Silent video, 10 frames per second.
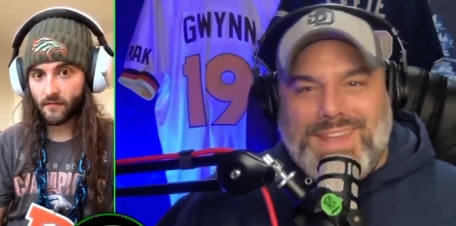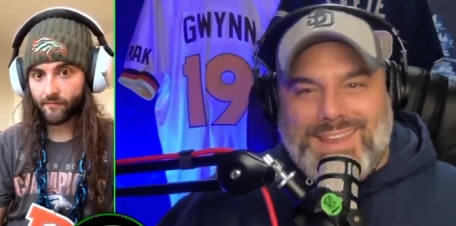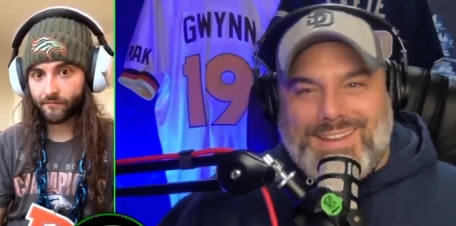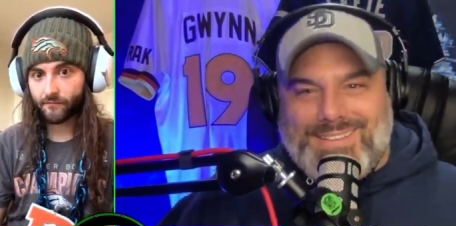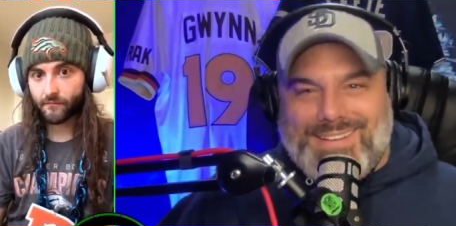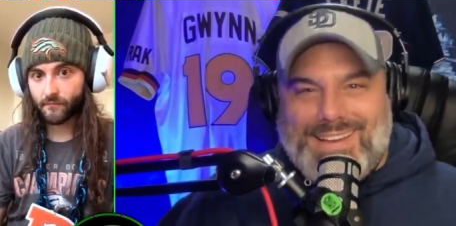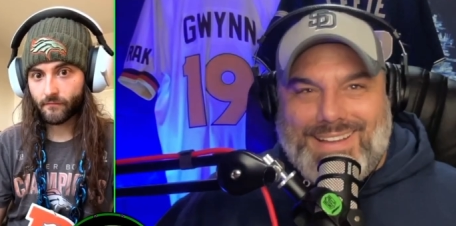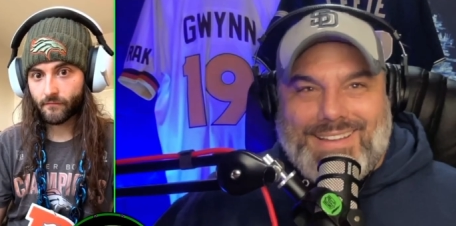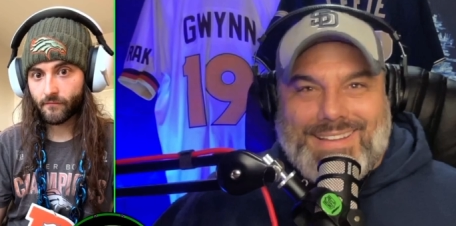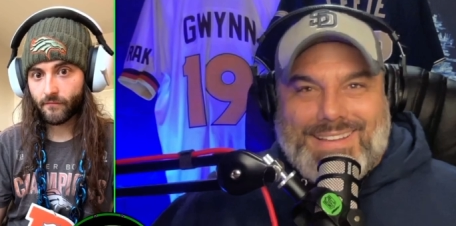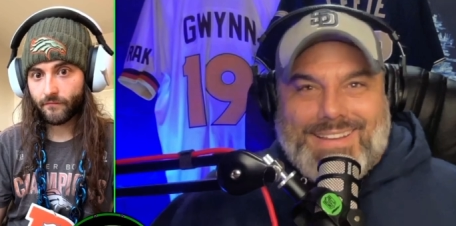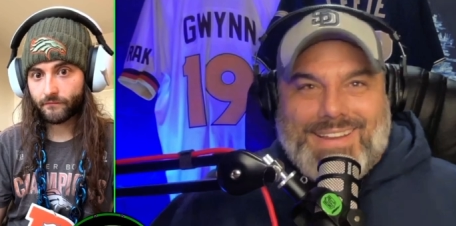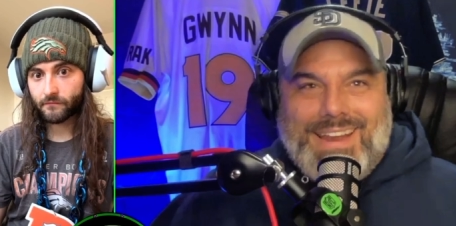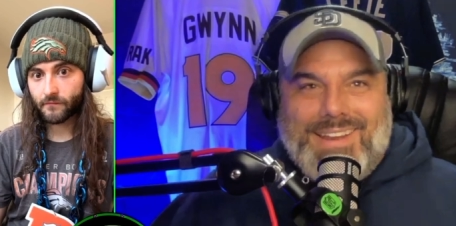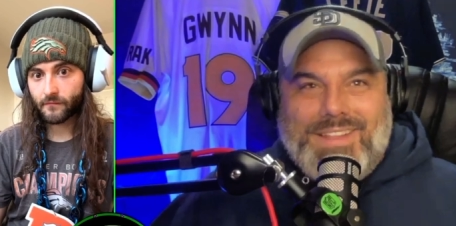Speaker 1: and uh,
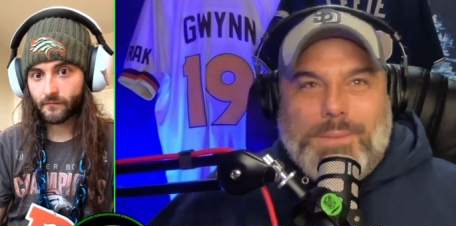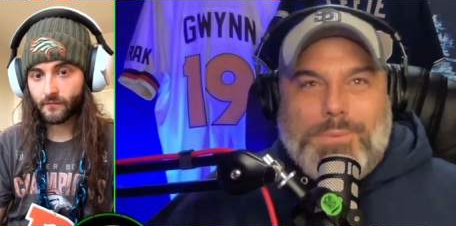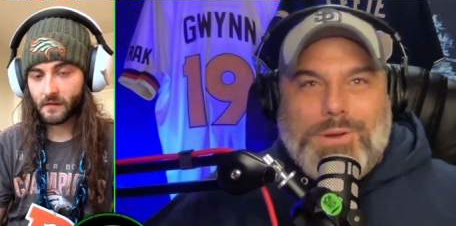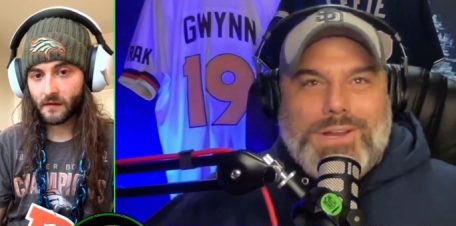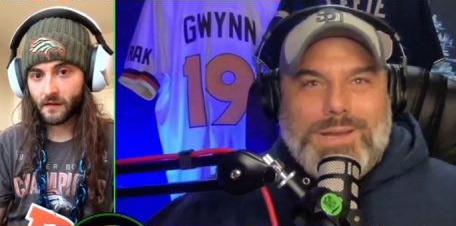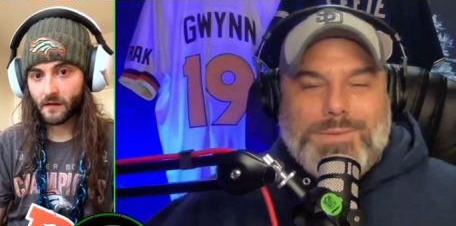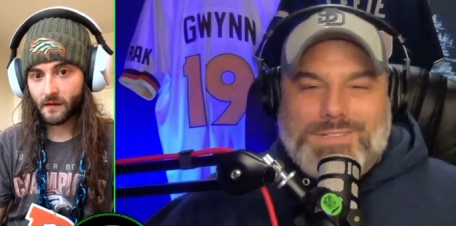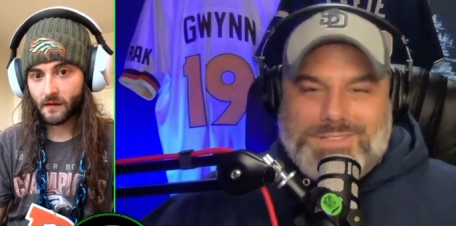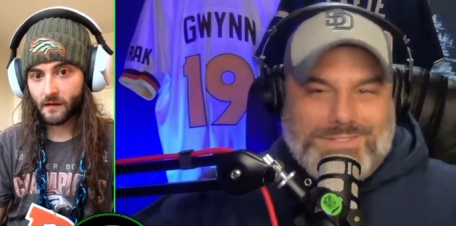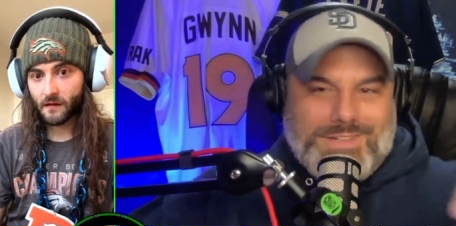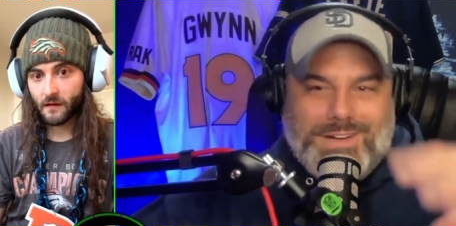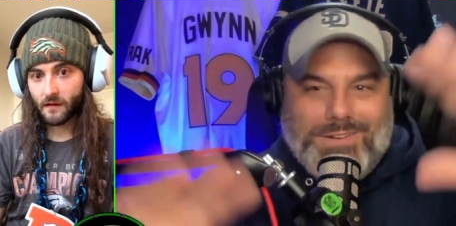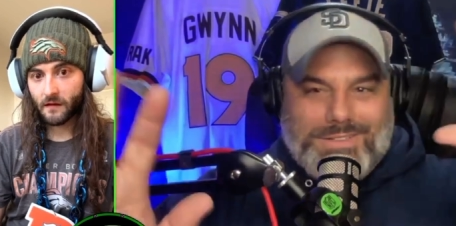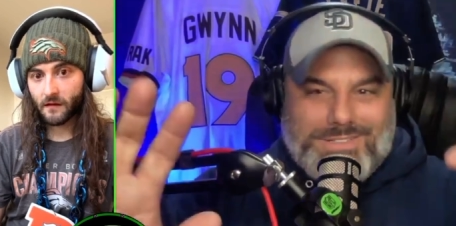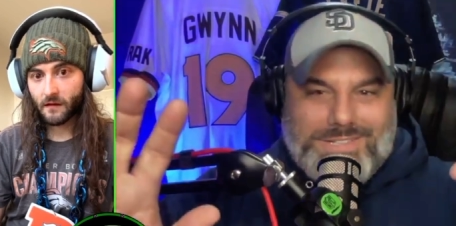and they put up. It's you
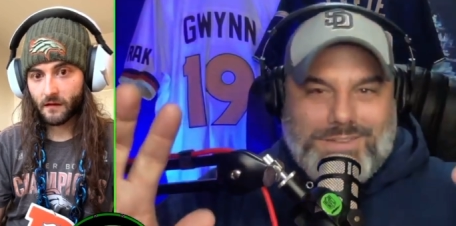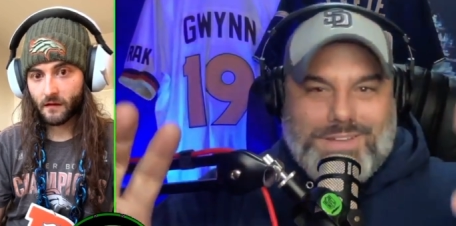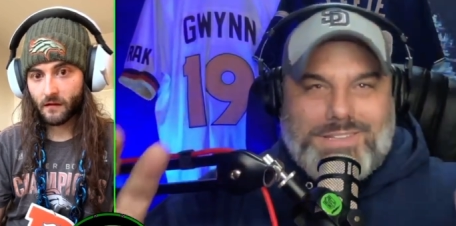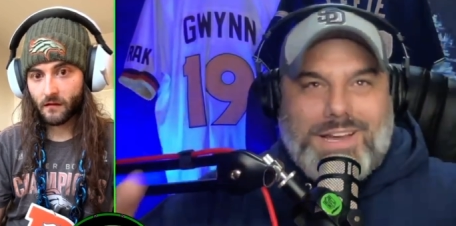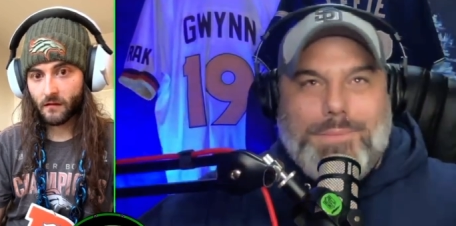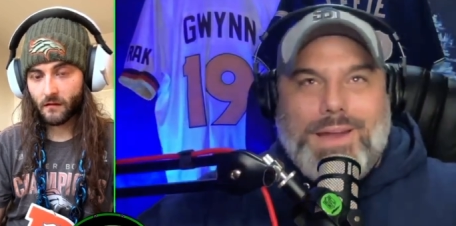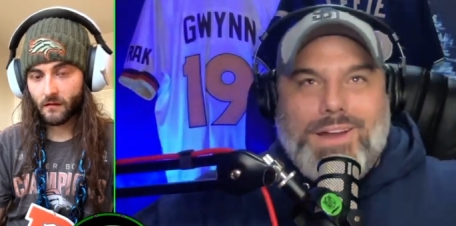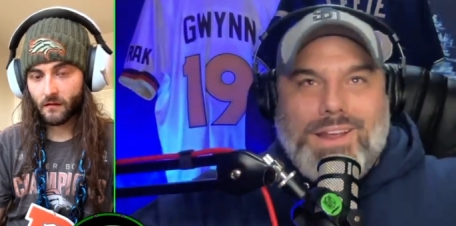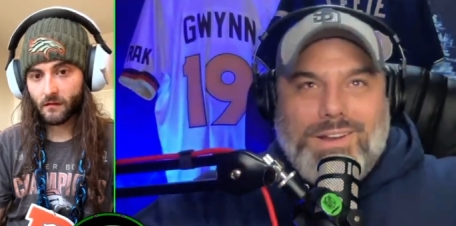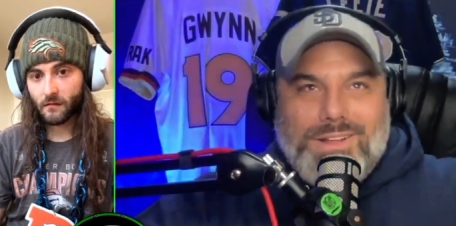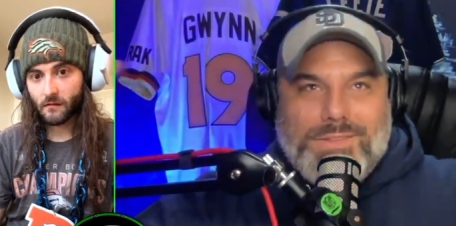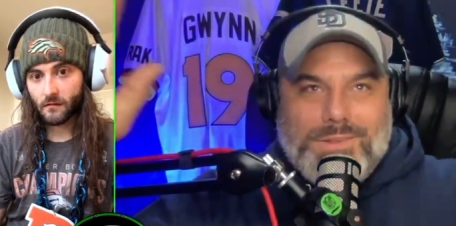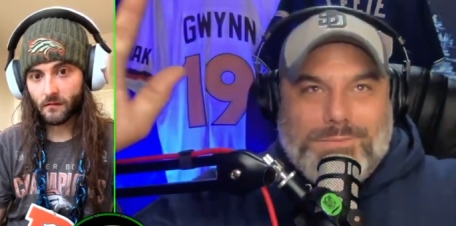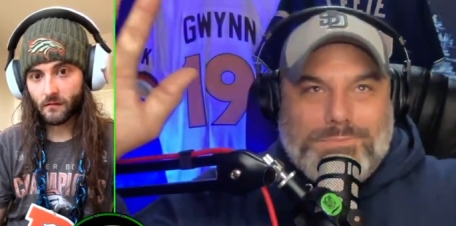know, it's TV timeout, and on the